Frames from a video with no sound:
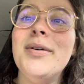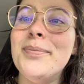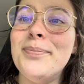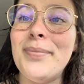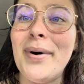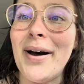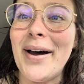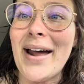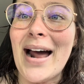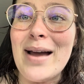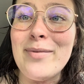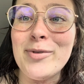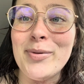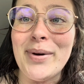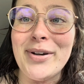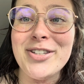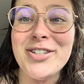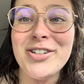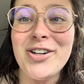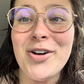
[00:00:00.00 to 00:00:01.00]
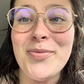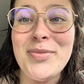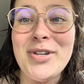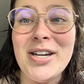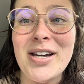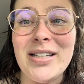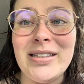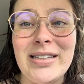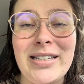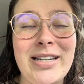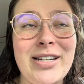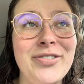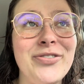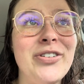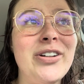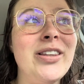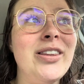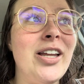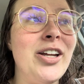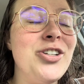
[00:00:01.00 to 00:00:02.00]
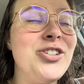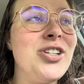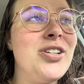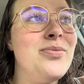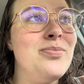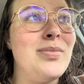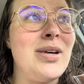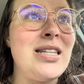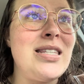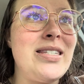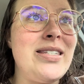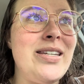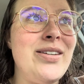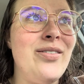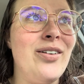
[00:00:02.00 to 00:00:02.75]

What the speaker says: But I'm about to go meet Aaliyah for lunch in Muncie.